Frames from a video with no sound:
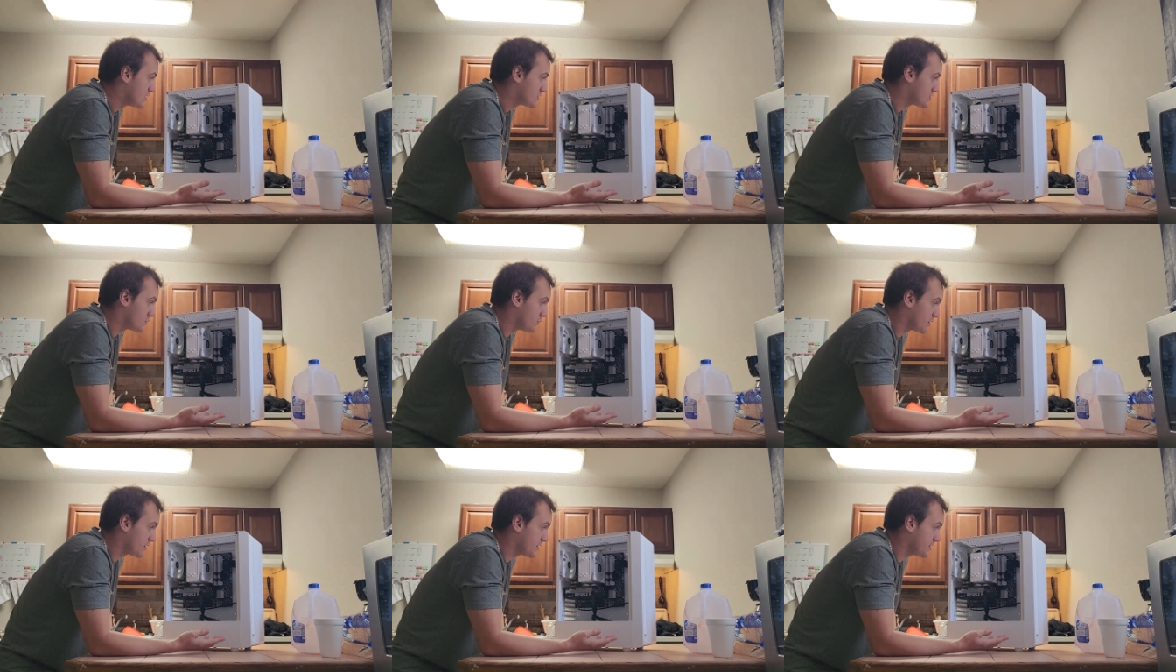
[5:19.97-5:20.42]

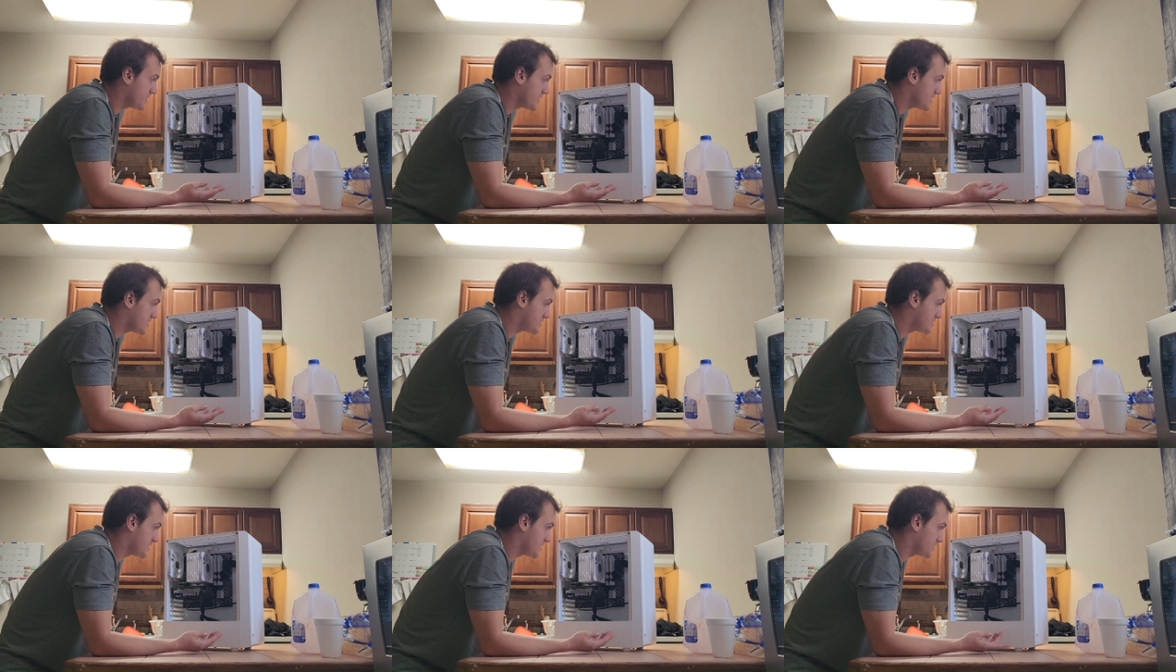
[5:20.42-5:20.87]
So what it
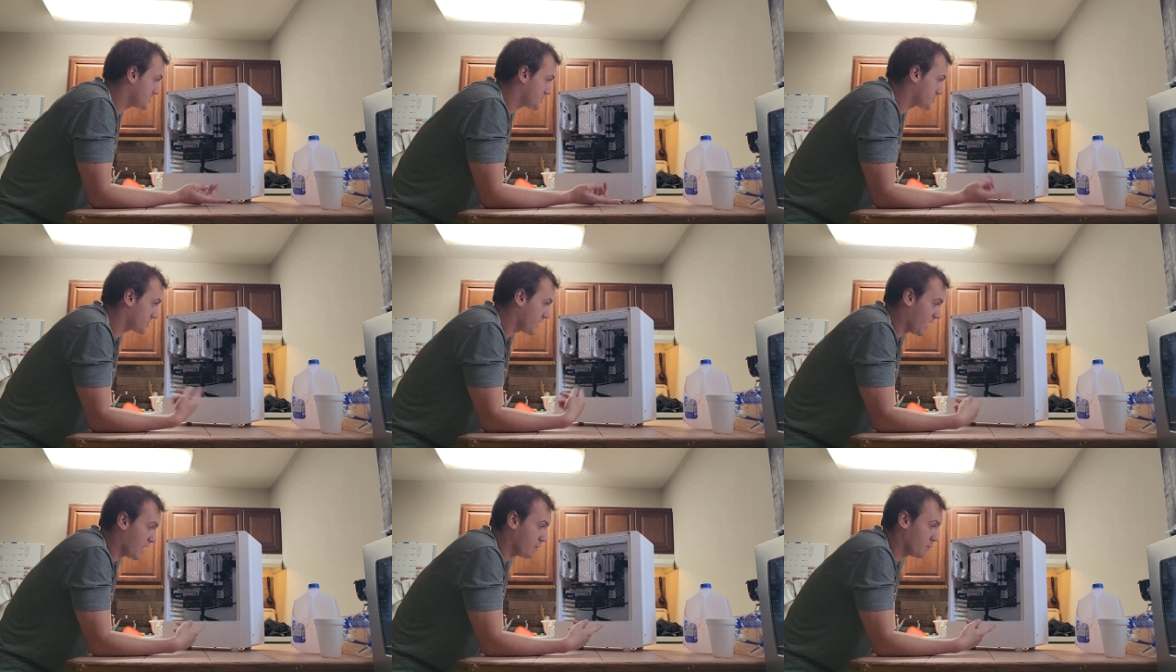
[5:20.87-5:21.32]
is, he's
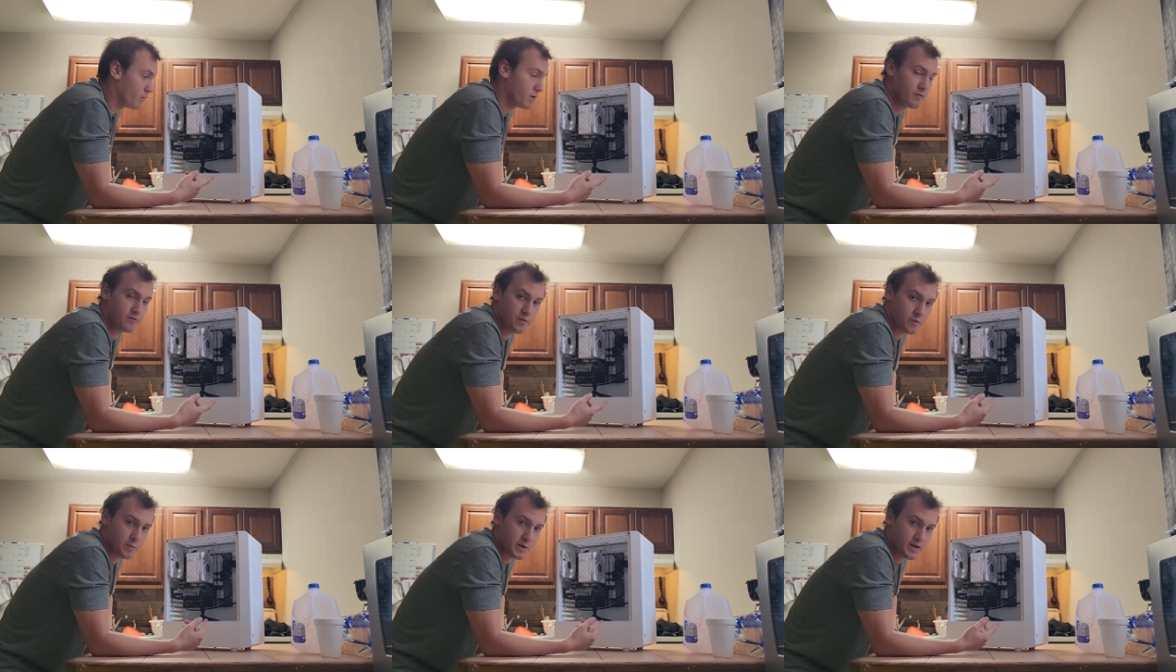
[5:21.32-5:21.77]
just got one
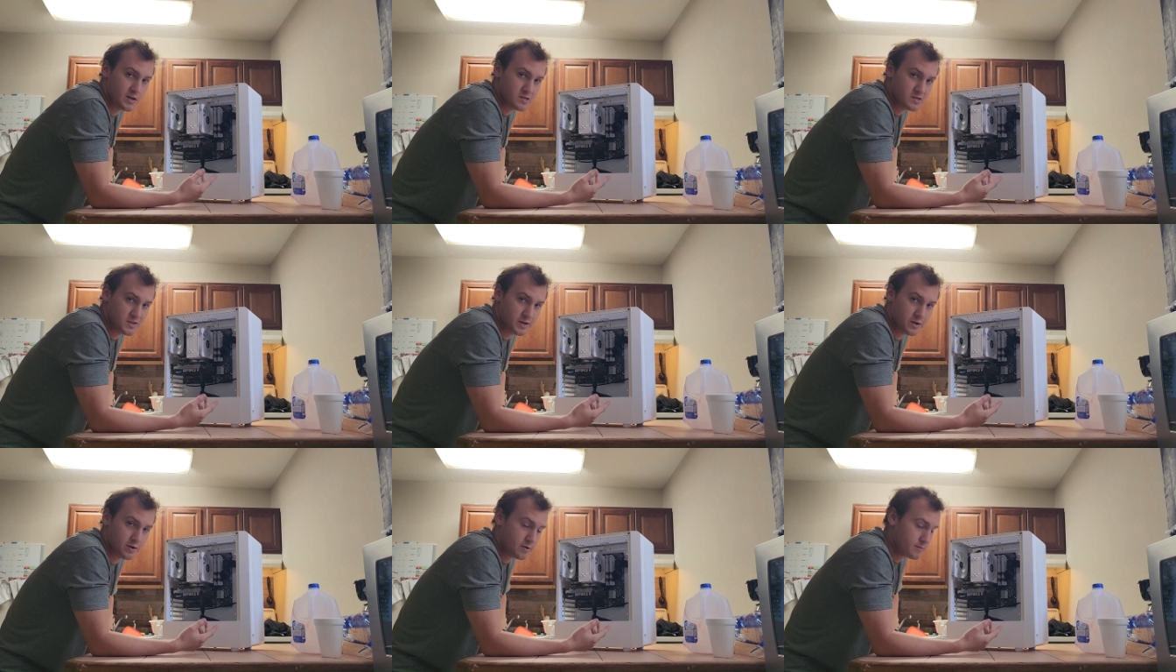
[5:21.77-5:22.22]
for renting
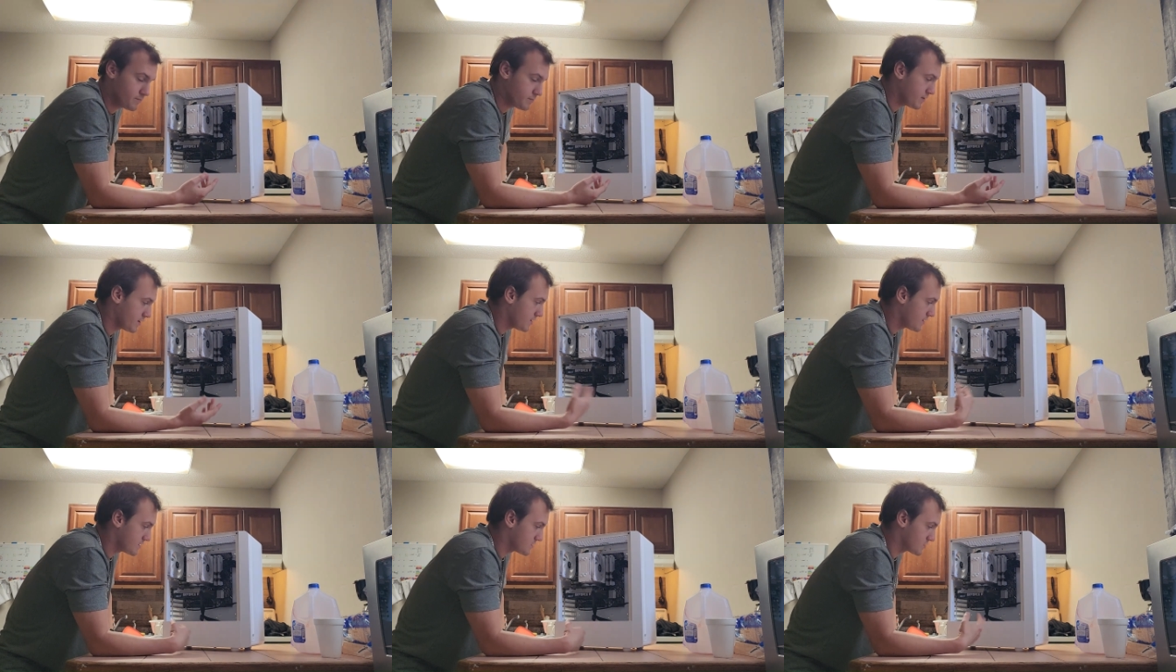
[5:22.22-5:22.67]
center
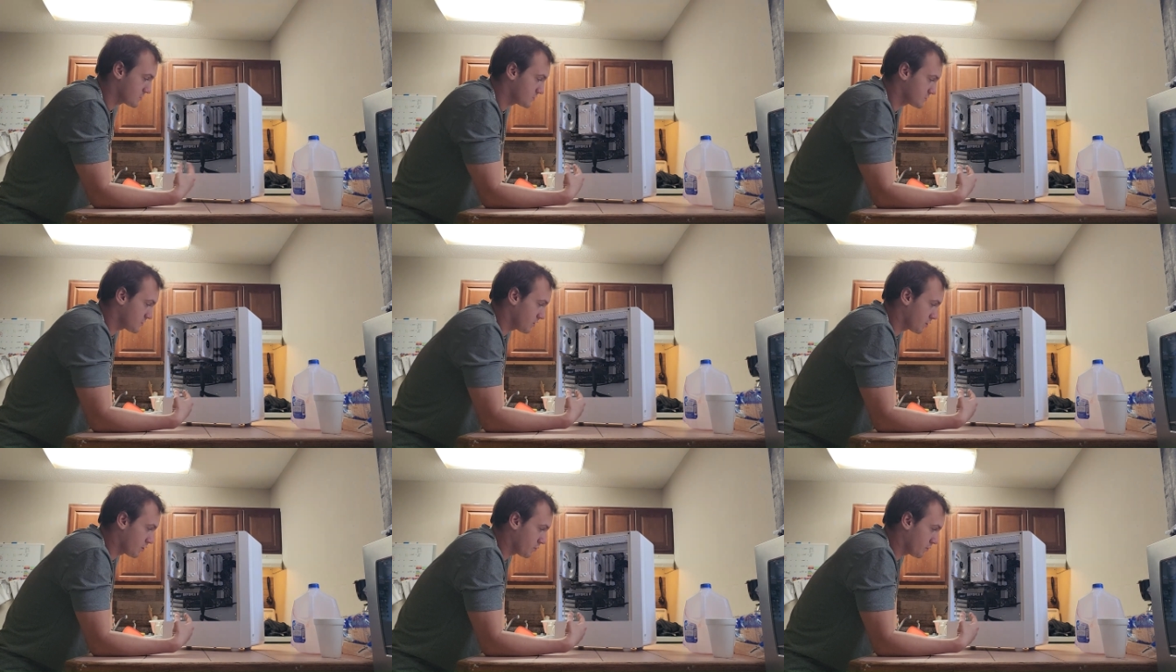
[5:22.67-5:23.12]
and just
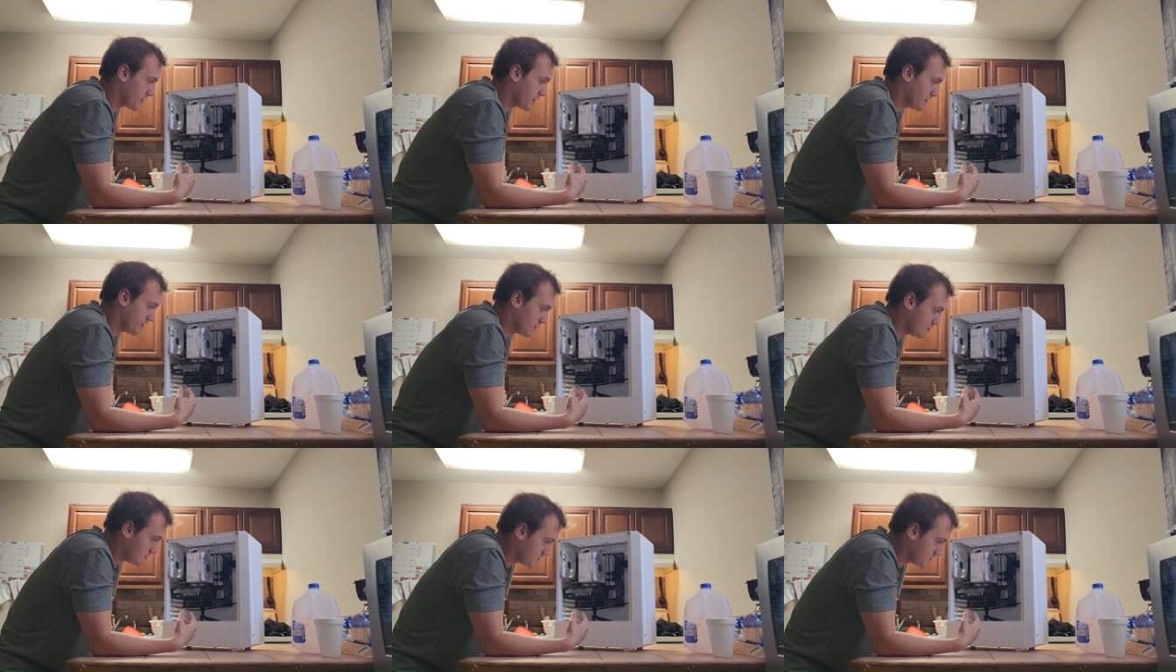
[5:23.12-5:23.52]
started renting it.